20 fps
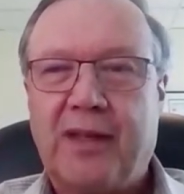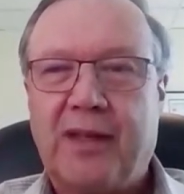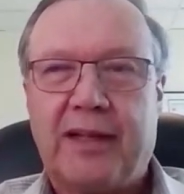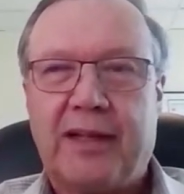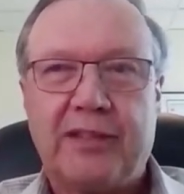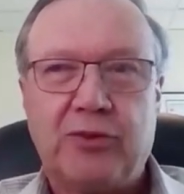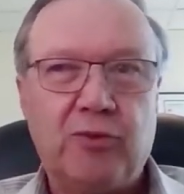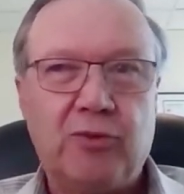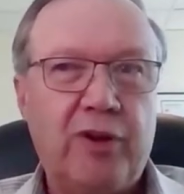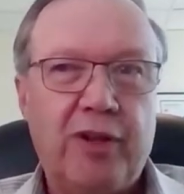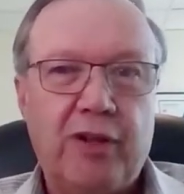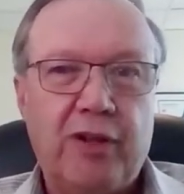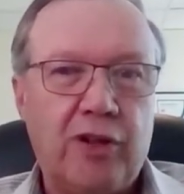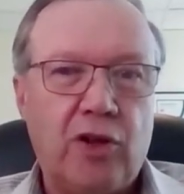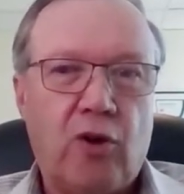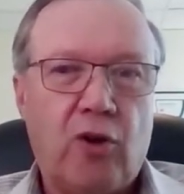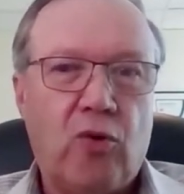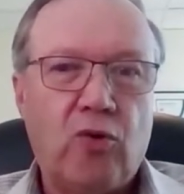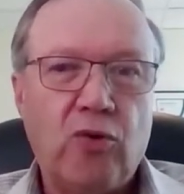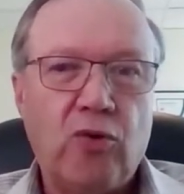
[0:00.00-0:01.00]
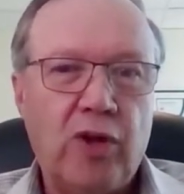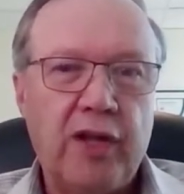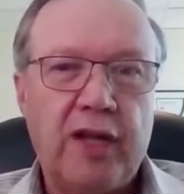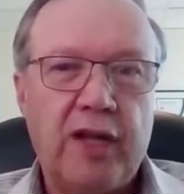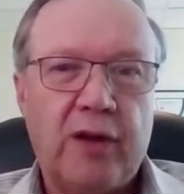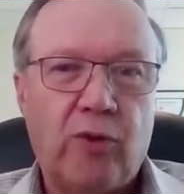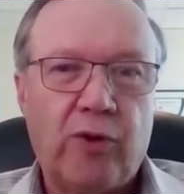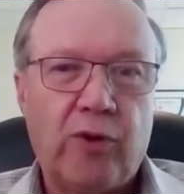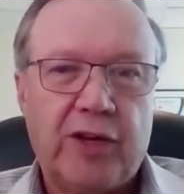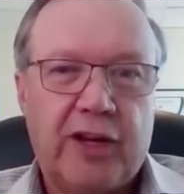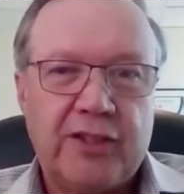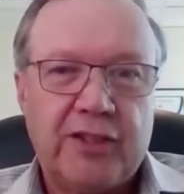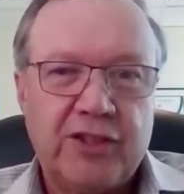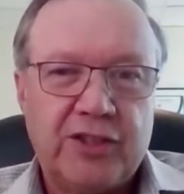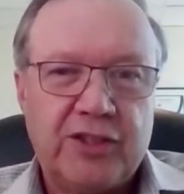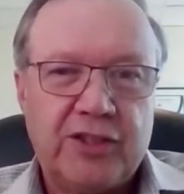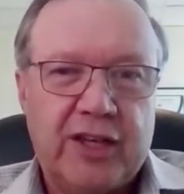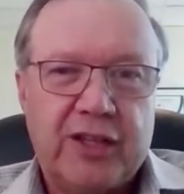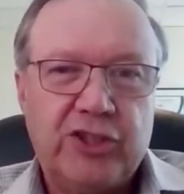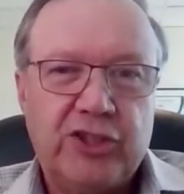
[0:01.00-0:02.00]
And it's really the only
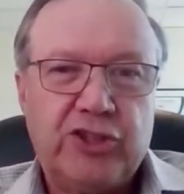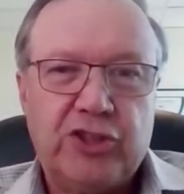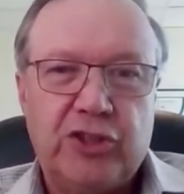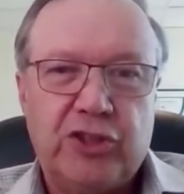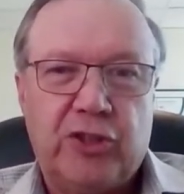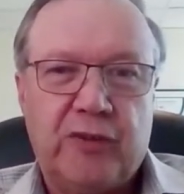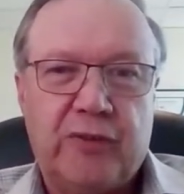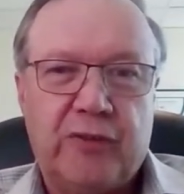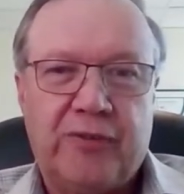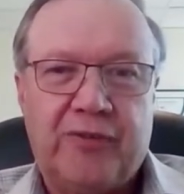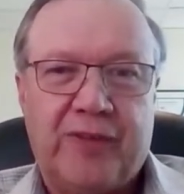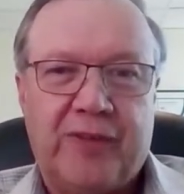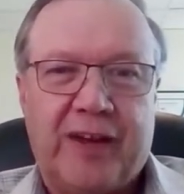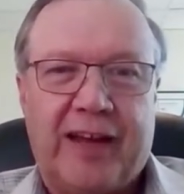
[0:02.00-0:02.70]
organization of